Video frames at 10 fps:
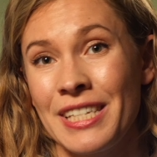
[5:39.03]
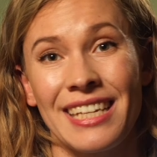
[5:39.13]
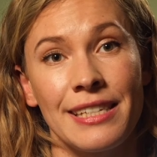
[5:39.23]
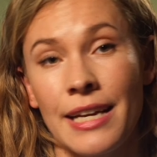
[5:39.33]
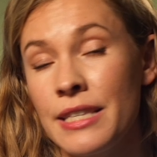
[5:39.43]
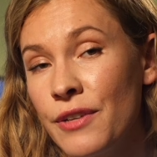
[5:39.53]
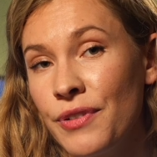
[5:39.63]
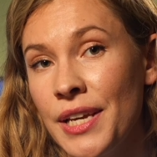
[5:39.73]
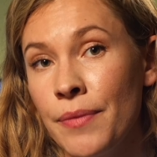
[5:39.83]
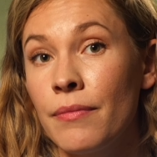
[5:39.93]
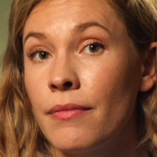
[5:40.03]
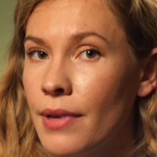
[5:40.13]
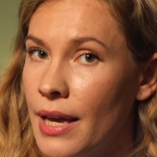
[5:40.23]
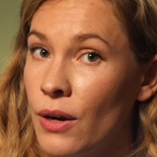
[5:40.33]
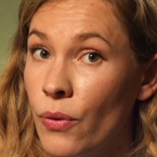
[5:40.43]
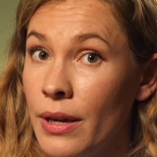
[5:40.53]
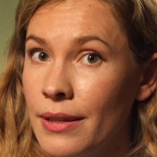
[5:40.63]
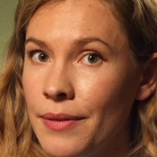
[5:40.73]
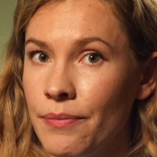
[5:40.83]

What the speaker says: extensively and quickly,